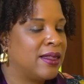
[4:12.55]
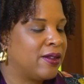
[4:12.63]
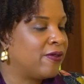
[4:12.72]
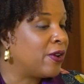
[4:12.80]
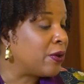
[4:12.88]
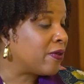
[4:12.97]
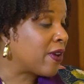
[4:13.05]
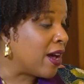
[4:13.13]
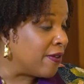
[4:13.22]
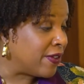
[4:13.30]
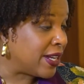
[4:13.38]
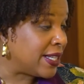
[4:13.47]
the vote of
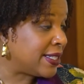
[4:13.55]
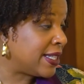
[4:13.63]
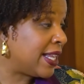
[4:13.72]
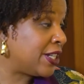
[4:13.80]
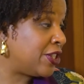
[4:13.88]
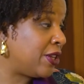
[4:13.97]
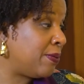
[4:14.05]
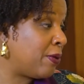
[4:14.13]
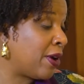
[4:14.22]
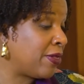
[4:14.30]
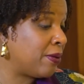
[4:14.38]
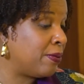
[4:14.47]
confidence in that she
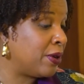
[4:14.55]
brought the